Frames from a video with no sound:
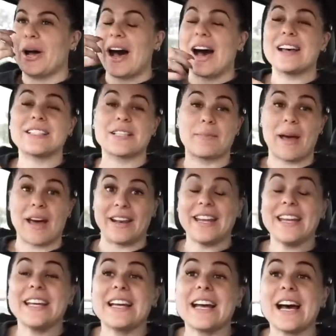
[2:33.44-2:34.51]
ask about
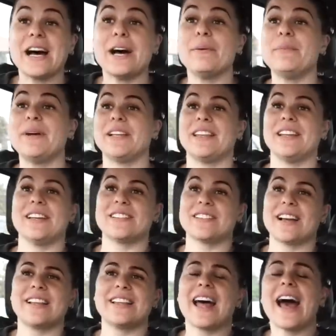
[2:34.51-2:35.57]
income and things
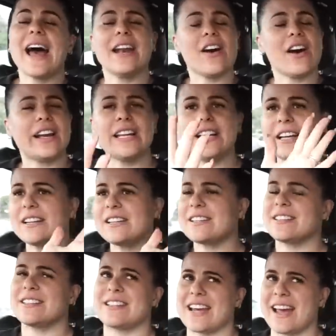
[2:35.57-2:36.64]
like that, and I can
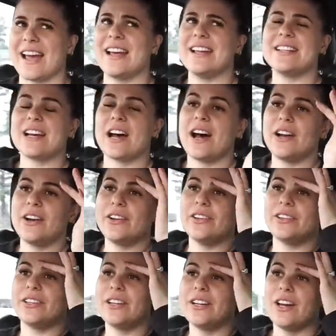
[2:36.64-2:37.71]
understand, I
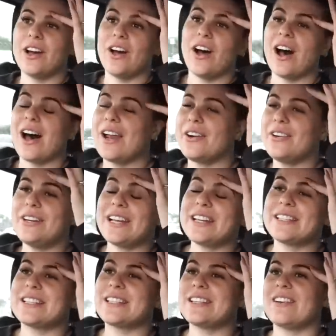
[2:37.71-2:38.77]
don't I don't
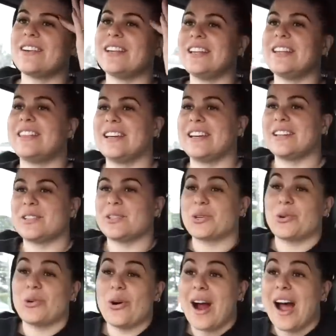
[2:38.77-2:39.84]
necessarily think it's
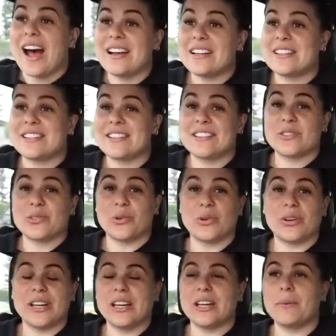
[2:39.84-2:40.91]
crass
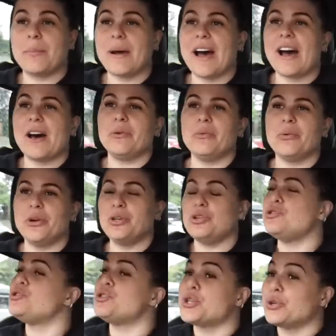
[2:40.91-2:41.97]
talking about what
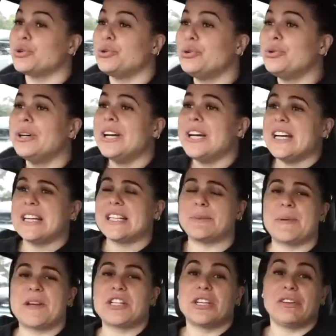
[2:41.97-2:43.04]
you do,
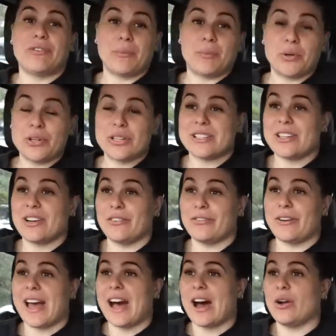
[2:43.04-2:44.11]
especially if you put
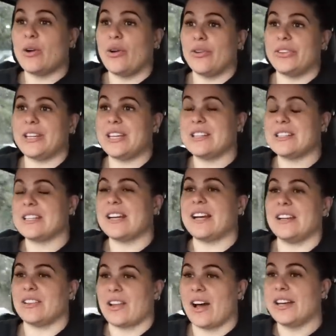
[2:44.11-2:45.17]
yourself out on the
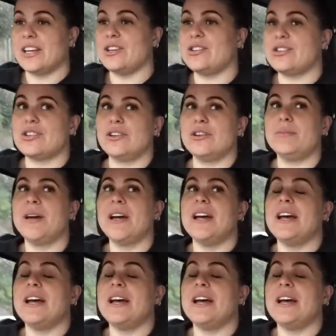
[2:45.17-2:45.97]
internet like YouTube.